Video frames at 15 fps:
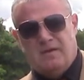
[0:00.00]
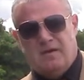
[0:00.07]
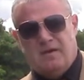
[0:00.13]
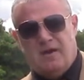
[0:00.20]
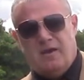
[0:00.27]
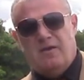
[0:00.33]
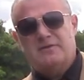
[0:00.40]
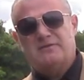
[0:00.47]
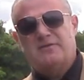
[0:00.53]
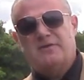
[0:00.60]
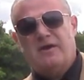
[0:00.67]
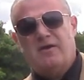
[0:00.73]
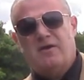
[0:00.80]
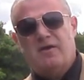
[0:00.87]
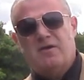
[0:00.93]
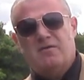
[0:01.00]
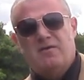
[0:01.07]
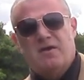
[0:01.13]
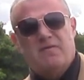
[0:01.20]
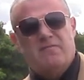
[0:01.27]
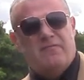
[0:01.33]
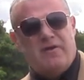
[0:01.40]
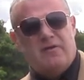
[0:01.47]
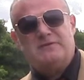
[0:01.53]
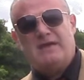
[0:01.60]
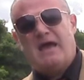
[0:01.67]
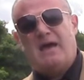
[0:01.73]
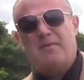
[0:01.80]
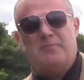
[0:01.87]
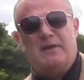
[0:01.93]
I like to think I felt it
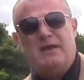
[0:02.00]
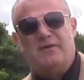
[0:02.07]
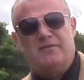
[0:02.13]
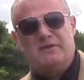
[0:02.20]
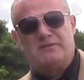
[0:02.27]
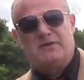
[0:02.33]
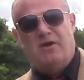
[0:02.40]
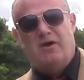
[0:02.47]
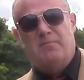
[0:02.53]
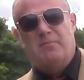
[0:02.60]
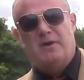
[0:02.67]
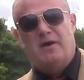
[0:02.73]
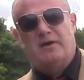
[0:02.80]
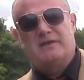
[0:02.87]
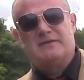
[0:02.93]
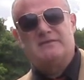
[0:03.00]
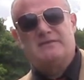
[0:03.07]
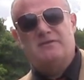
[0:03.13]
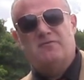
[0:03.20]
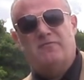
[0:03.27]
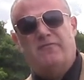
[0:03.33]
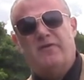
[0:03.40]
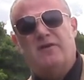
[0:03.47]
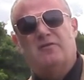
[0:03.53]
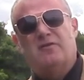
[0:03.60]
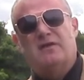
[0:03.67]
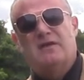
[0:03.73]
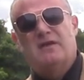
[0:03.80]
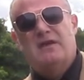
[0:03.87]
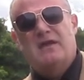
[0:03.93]
happening at the time, and I can still feel
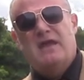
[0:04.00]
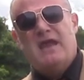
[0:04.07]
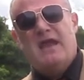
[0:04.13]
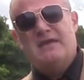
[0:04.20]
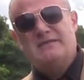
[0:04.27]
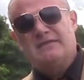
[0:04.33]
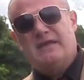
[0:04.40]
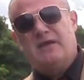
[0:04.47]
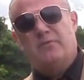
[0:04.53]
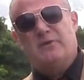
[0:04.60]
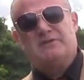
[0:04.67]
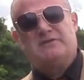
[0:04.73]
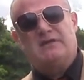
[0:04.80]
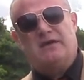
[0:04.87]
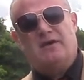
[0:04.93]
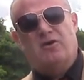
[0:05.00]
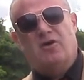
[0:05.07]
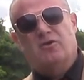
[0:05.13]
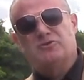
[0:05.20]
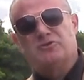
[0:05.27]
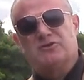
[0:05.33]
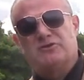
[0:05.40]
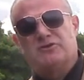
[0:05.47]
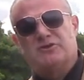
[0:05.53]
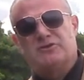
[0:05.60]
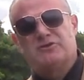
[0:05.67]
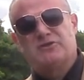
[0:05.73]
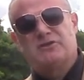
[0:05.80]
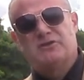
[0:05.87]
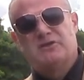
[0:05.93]
his linguistic
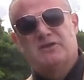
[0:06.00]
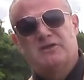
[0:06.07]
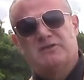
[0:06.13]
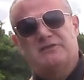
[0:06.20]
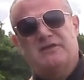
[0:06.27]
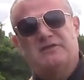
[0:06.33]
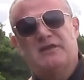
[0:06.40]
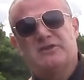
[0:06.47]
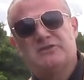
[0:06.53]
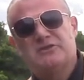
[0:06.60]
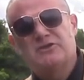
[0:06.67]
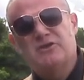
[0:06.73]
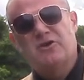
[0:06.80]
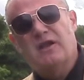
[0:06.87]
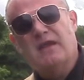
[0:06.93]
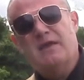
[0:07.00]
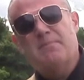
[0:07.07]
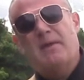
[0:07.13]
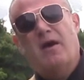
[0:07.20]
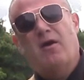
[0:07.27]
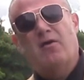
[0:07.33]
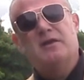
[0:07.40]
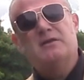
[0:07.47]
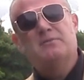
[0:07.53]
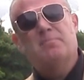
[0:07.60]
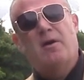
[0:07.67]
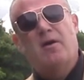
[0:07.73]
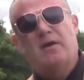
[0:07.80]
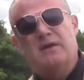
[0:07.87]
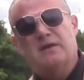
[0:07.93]
consciousness sitting snugly behind
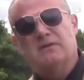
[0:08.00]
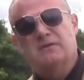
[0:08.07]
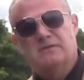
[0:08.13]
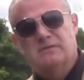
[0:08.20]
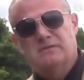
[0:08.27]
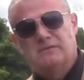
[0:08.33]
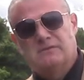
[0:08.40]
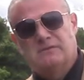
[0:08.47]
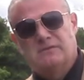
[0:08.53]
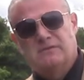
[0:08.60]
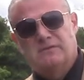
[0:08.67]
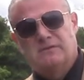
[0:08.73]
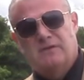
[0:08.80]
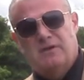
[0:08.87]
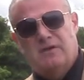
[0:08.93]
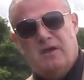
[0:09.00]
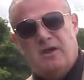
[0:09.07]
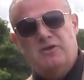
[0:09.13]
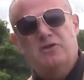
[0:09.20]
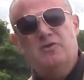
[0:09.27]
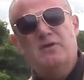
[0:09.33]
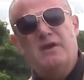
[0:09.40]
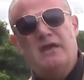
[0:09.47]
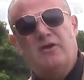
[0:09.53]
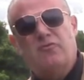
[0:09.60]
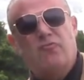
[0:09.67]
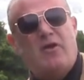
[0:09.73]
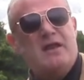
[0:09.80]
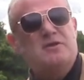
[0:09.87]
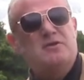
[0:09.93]
mine. A unique
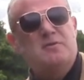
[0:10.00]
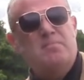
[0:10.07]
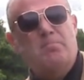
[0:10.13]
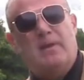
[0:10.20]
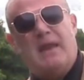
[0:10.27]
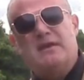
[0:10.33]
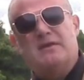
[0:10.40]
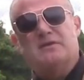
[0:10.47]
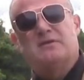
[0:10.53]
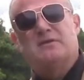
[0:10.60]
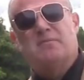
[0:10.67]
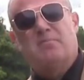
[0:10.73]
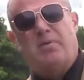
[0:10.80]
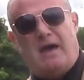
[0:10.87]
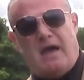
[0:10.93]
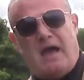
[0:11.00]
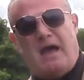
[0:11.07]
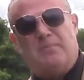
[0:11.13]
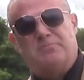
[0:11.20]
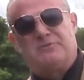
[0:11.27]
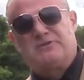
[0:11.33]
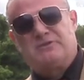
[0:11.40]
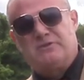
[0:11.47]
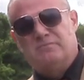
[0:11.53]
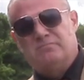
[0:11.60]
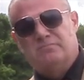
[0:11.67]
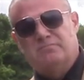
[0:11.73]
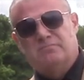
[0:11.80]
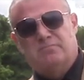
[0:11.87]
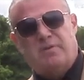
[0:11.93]
random blend, perhaps.
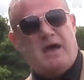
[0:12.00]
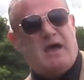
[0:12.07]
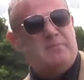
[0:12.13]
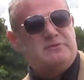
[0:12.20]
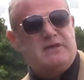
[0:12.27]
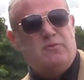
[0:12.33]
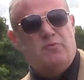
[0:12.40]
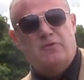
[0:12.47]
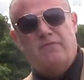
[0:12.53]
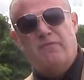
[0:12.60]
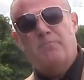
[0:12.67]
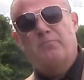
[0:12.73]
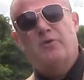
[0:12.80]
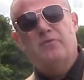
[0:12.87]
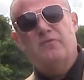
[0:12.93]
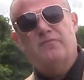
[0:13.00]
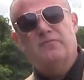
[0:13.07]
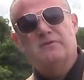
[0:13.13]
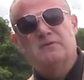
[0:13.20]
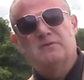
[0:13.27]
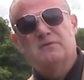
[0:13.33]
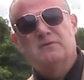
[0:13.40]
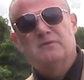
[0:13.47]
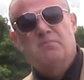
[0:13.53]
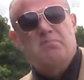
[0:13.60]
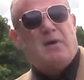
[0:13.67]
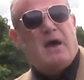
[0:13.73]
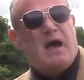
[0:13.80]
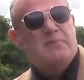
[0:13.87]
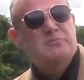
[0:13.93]
Perhaps he would have approved,
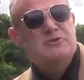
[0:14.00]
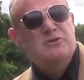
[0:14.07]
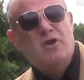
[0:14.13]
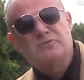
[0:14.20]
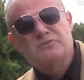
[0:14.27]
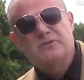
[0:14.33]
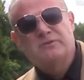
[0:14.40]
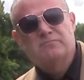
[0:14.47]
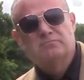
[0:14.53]
perhaps not.